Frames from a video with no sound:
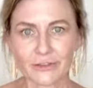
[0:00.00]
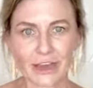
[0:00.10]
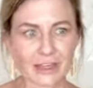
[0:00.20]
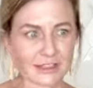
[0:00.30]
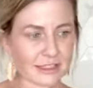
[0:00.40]

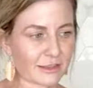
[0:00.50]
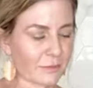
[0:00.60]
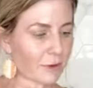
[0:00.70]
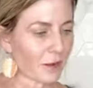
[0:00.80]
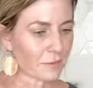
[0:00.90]
That's the
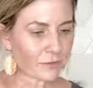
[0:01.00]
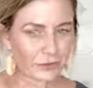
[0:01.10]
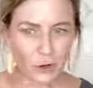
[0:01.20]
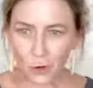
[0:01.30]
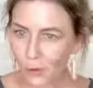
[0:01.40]
problem with
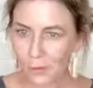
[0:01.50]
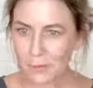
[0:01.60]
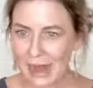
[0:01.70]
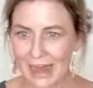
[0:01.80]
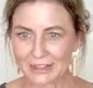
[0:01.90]
the whole
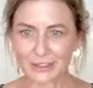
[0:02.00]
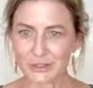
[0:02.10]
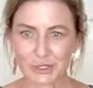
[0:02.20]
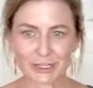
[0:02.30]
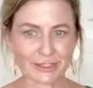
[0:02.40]
matte
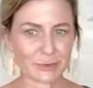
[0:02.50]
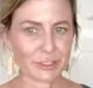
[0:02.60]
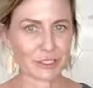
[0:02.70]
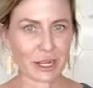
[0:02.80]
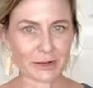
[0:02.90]
trend,
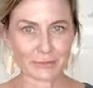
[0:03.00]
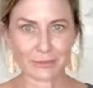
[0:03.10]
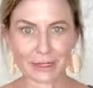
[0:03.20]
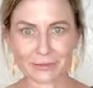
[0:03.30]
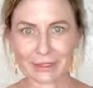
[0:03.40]
which I,
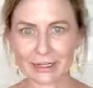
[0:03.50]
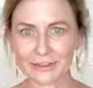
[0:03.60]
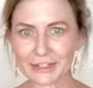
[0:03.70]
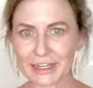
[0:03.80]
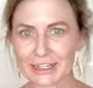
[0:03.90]
by the way,
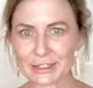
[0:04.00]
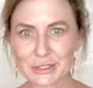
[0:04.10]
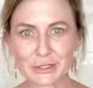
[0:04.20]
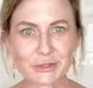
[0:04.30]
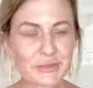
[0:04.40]
never got into,